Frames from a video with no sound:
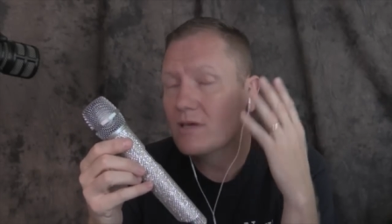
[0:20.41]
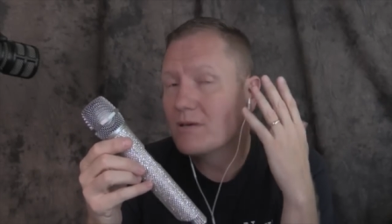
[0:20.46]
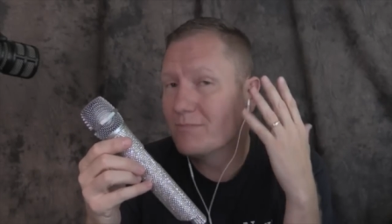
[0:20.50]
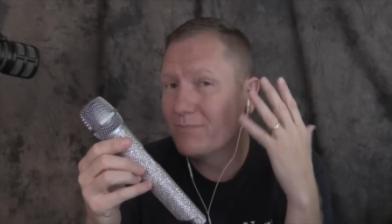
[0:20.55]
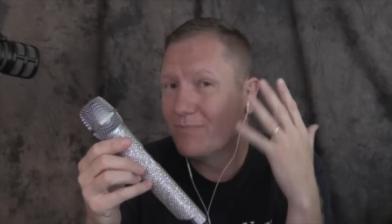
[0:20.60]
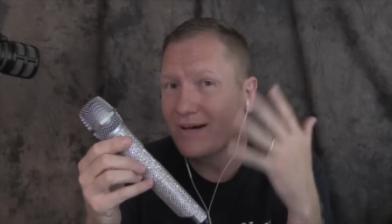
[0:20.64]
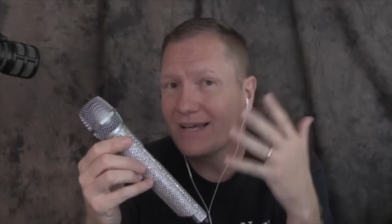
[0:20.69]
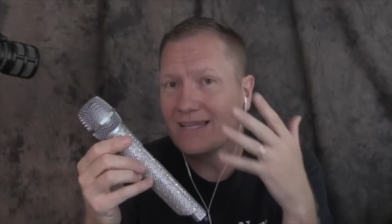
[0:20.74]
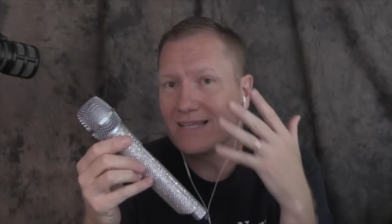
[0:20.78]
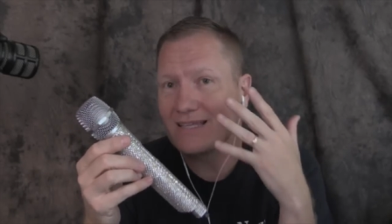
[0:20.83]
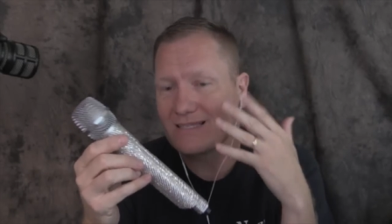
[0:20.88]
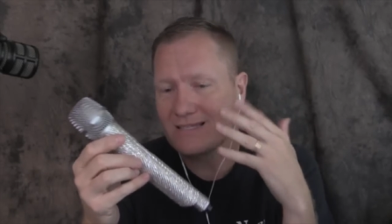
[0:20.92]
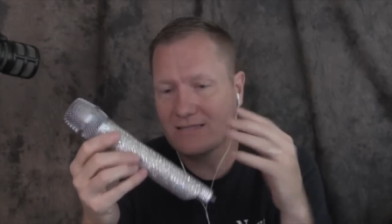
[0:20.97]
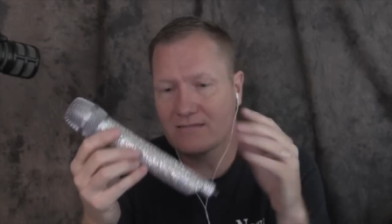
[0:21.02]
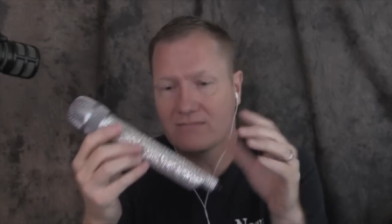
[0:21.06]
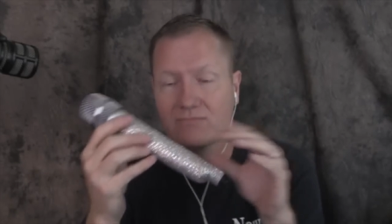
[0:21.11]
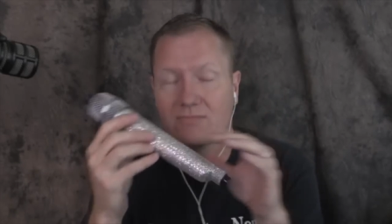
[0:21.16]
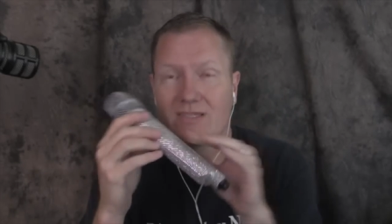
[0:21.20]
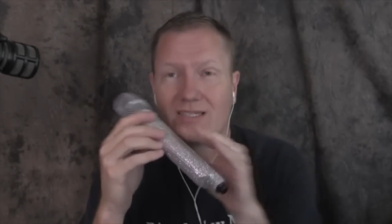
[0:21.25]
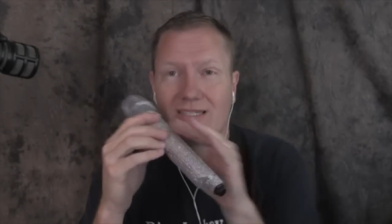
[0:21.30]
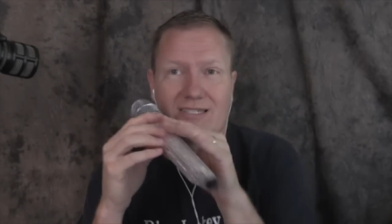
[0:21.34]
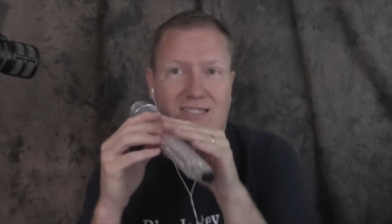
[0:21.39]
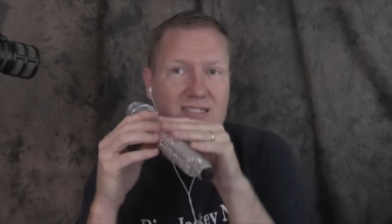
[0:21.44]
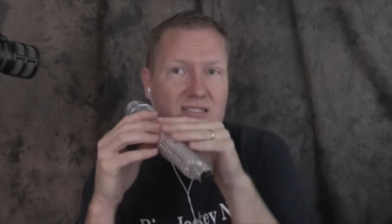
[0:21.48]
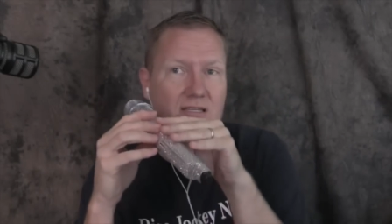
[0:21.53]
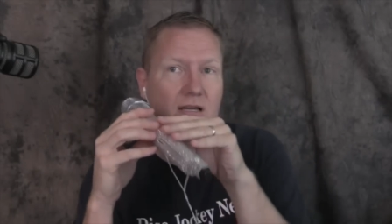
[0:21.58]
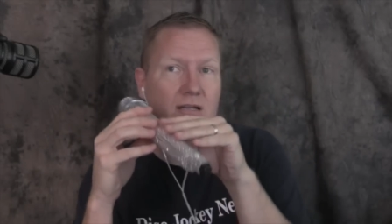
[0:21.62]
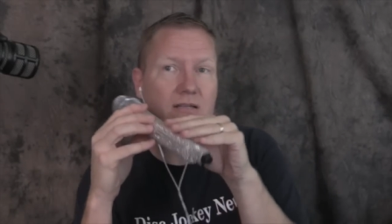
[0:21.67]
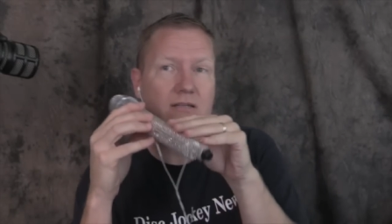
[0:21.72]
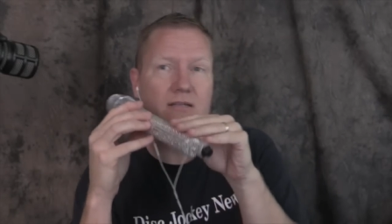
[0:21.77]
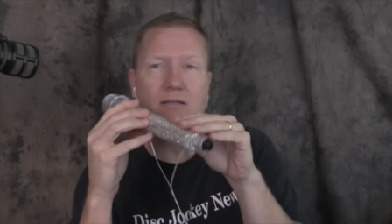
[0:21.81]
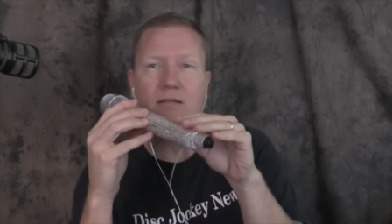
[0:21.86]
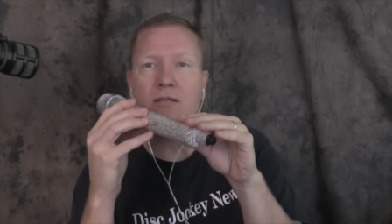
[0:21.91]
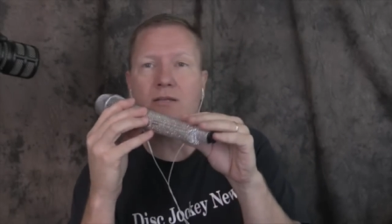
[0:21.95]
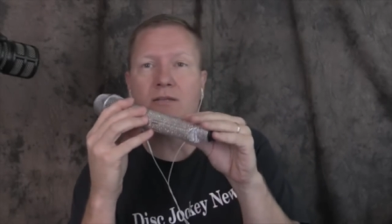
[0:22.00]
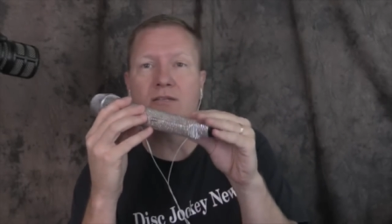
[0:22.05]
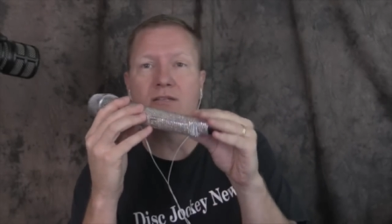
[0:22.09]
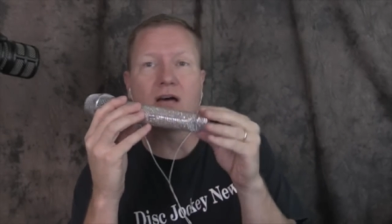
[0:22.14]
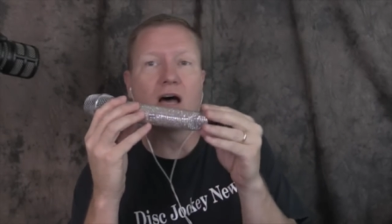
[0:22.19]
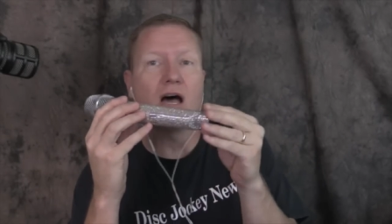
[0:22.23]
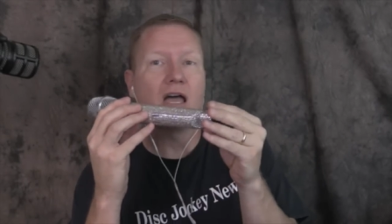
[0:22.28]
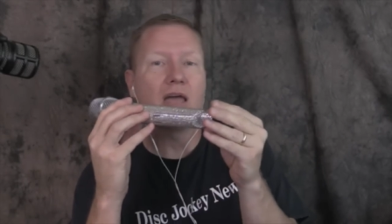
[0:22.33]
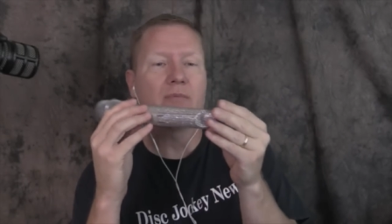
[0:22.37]
but it's studded in
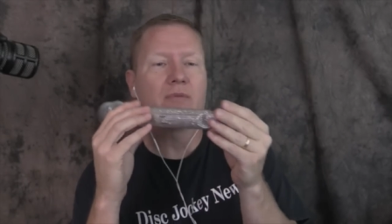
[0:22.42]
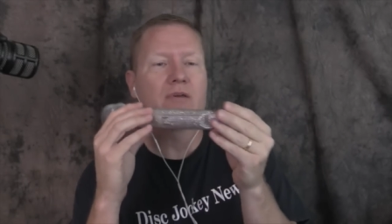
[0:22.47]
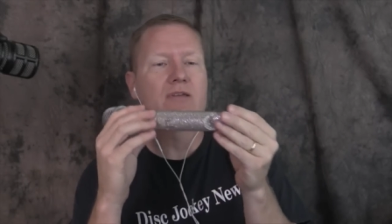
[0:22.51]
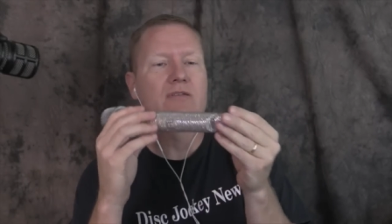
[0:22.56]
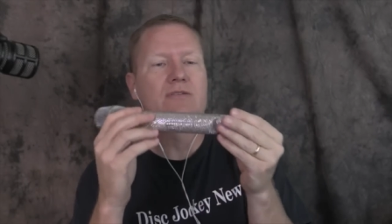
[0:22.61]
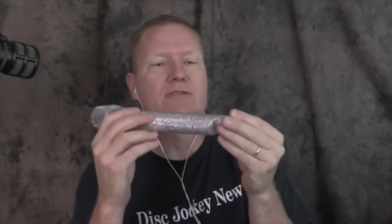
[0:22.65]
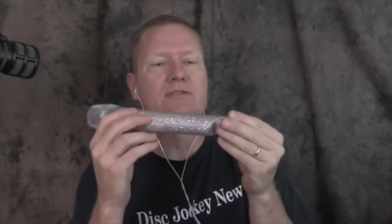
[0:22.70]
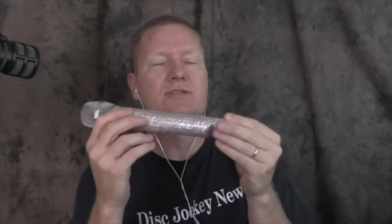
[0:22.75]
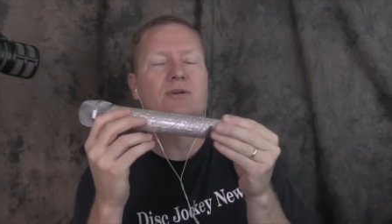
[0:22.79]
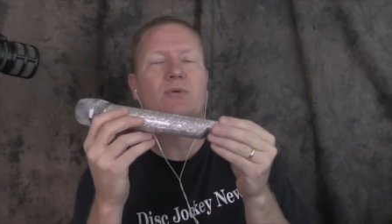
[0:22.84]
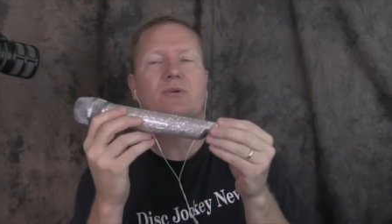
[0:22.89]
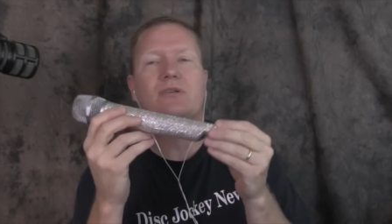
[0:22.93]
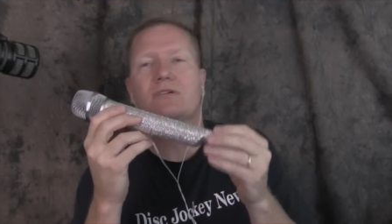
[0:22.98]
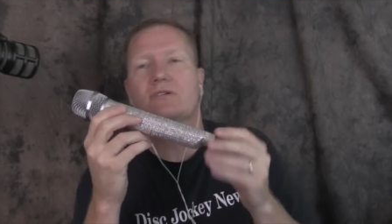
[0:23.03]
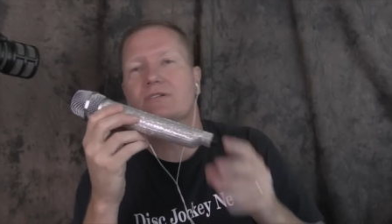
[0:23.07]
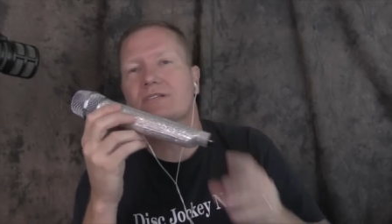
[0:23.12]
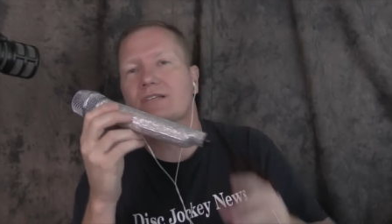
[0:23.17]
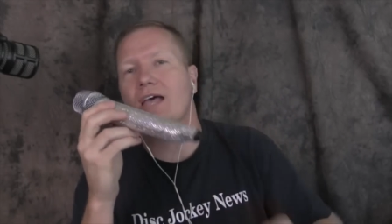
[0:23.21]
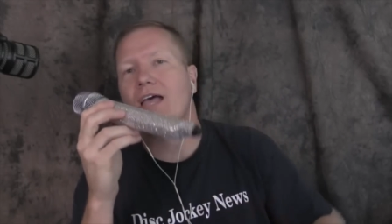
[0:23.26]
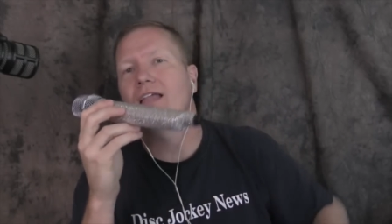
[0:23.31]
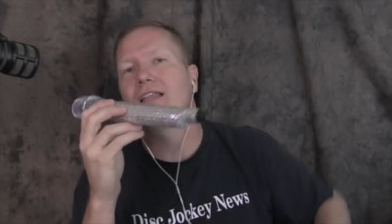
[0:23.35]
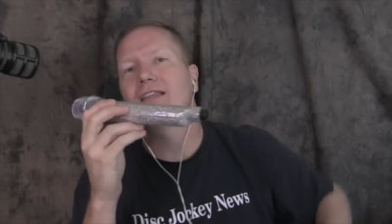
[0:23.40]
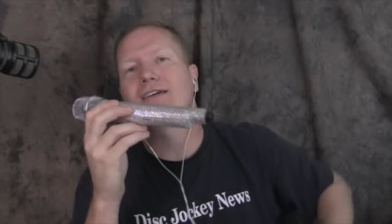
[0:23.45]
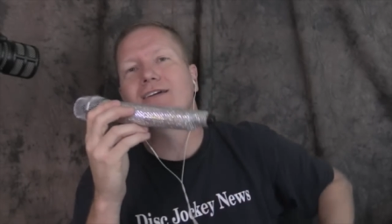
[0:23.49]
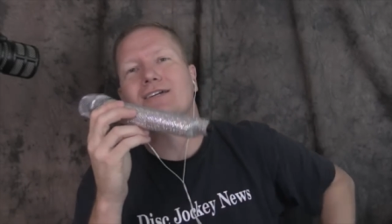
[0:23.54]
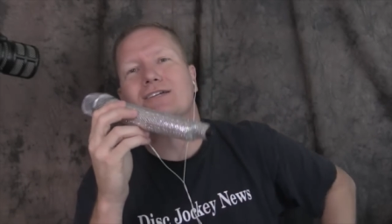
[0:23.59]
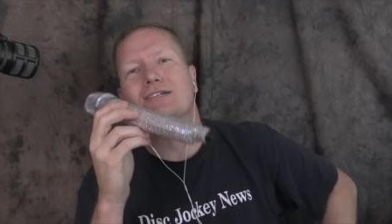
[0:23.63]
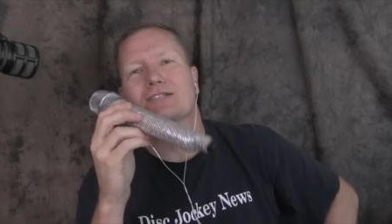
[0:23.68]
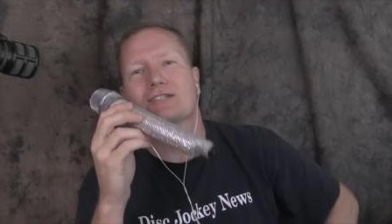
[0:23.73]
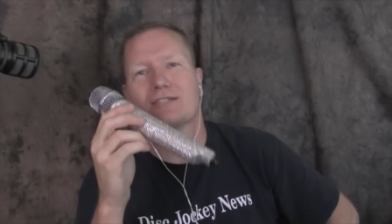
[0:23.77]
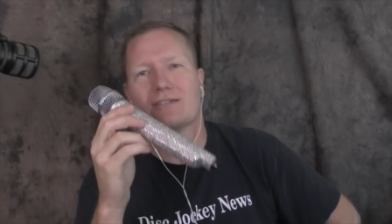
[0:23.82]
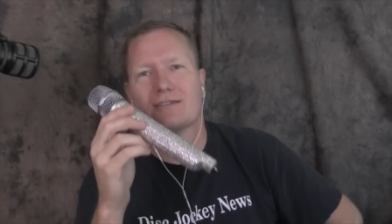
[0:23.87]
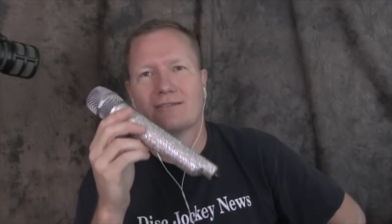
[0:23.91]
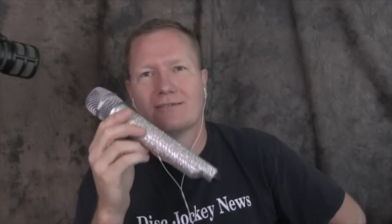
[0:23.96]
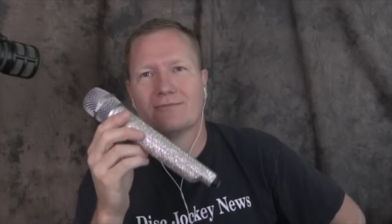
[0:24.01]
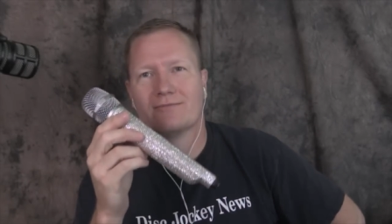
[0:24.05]
diamonds, so it looks elegant.